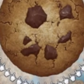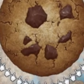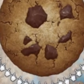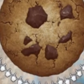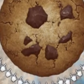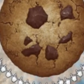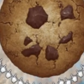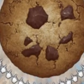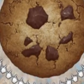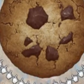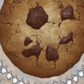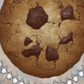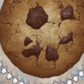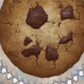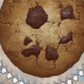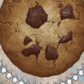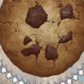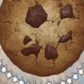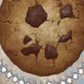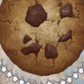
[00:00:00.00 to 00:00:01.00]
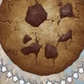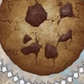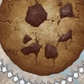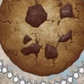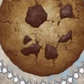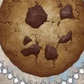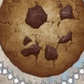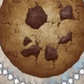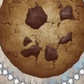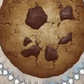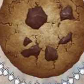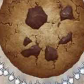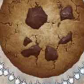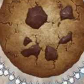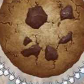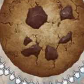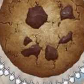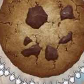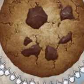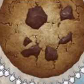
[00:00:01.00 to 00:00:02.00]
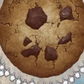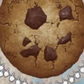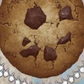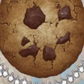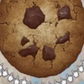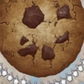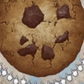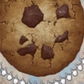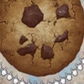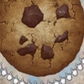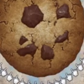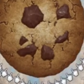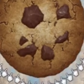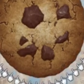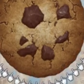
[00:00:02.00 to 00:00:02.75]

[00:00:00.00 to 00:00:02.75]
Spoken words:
No one is speaking in this clip.